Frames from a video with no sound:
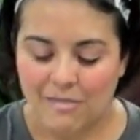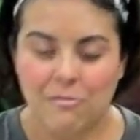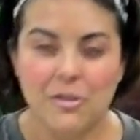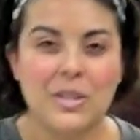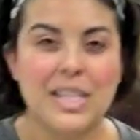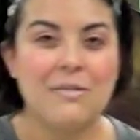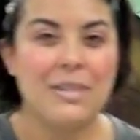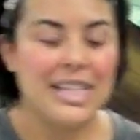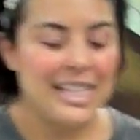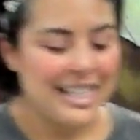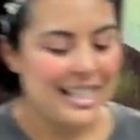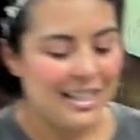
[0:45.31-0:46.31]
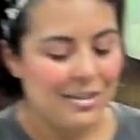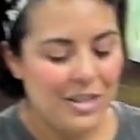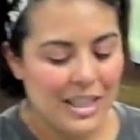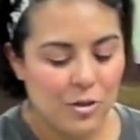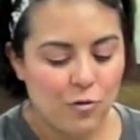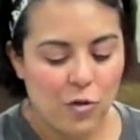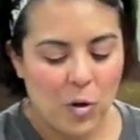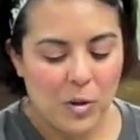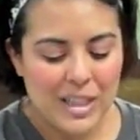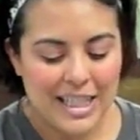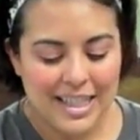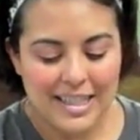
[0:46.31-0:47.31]
First thing we need to do is fold
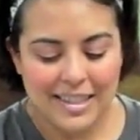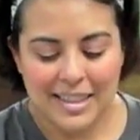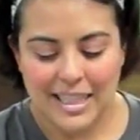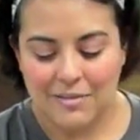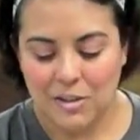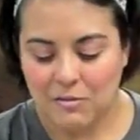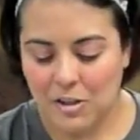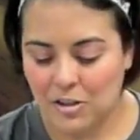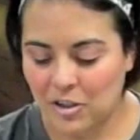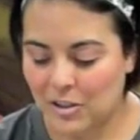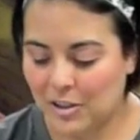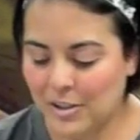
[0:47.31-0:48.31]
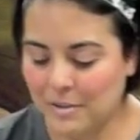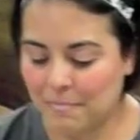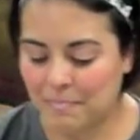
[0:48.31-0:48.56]
in the sleeves of our shirt